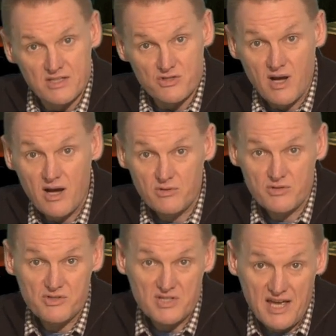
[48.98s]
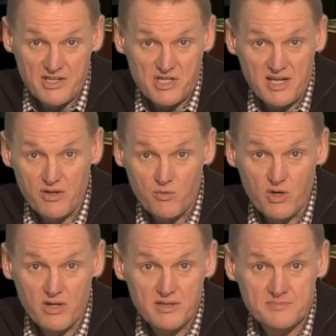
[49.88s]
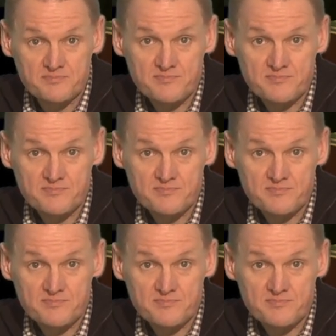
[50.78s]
So how does Angeliq work?